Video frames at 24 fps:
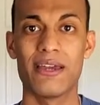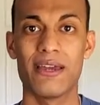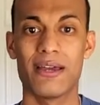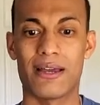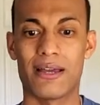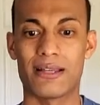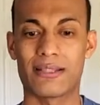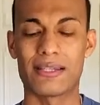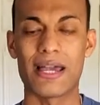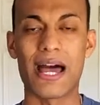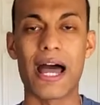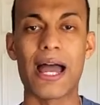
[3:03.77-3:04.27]
a
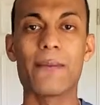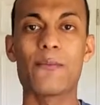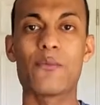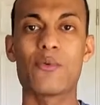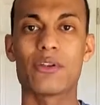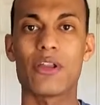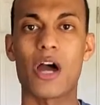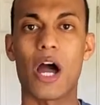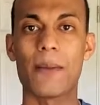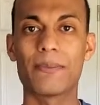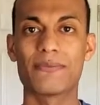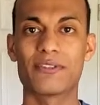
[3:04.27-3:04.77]
time when
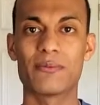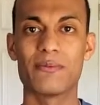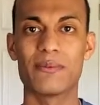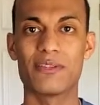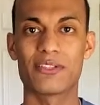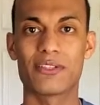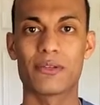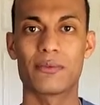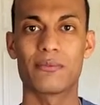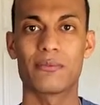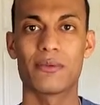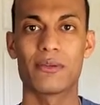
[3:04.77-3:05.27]

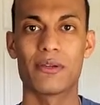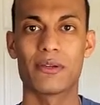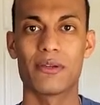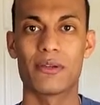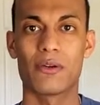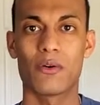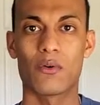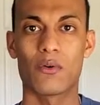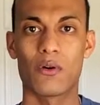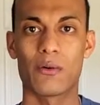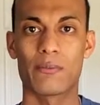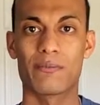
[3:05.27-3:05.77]
optimism
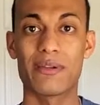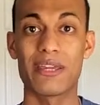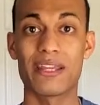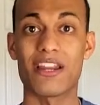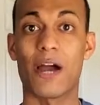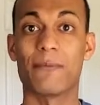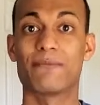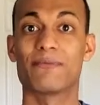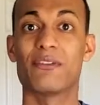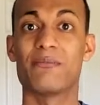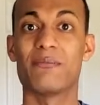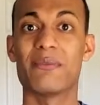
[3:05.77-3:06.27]
or being
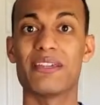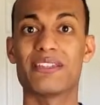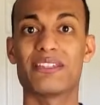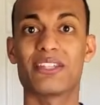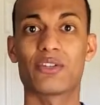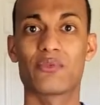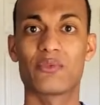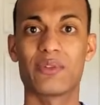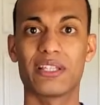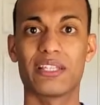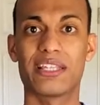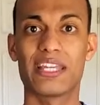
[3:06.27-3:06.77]
optimistic
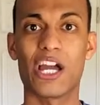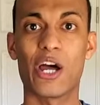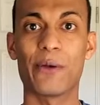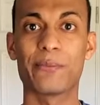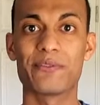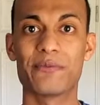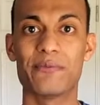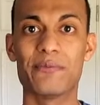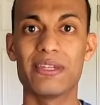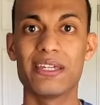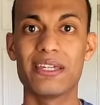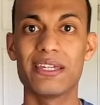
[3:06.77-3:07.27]
really
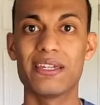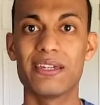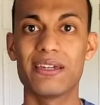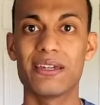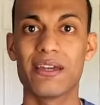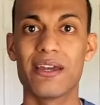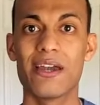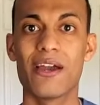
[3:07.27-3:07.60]
helped me